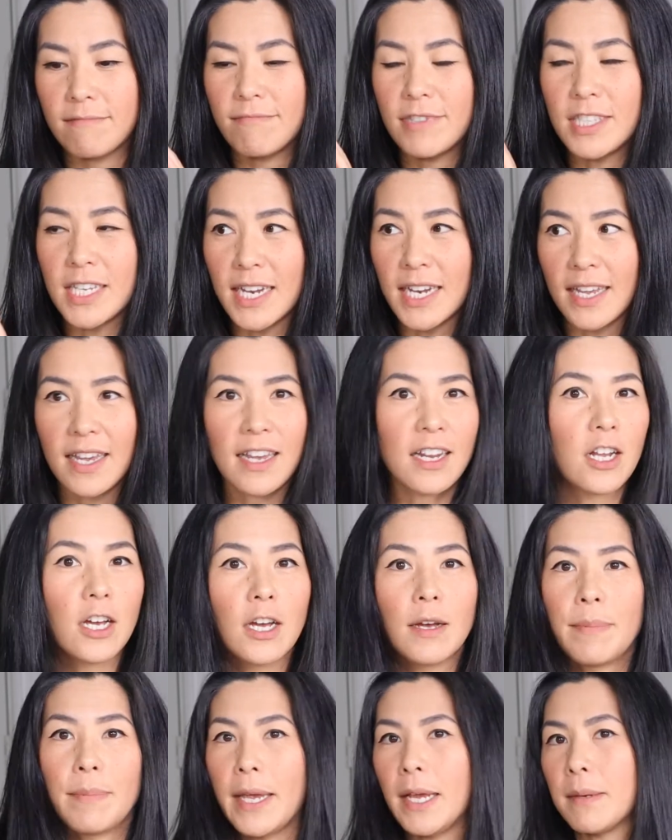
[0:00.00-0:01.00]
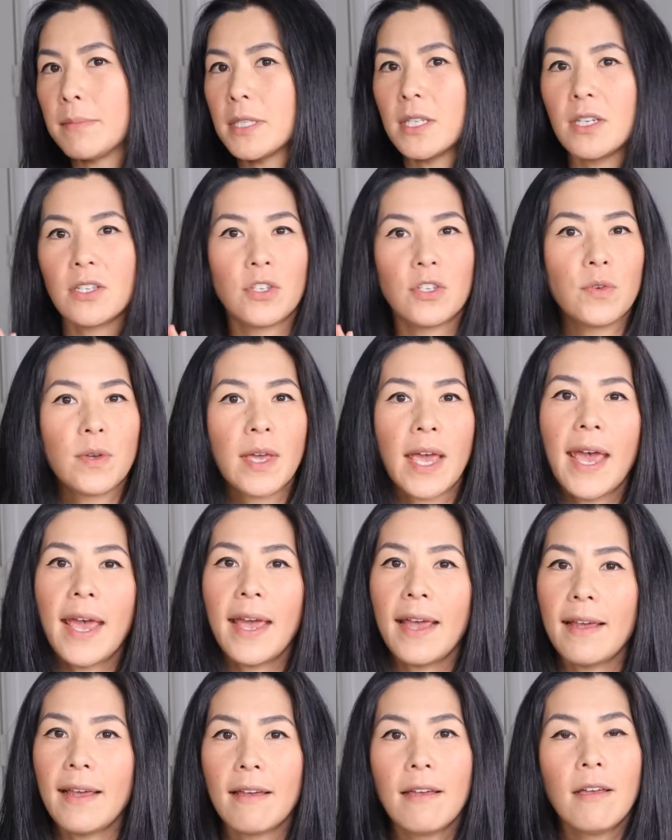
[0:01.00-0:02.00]
setting it up, Amazon
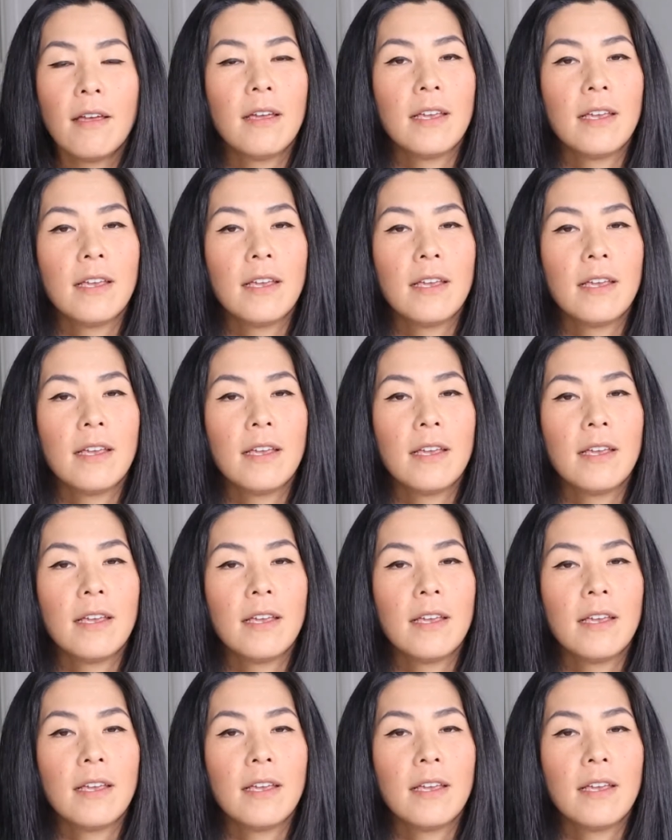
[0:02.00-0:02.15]
UK,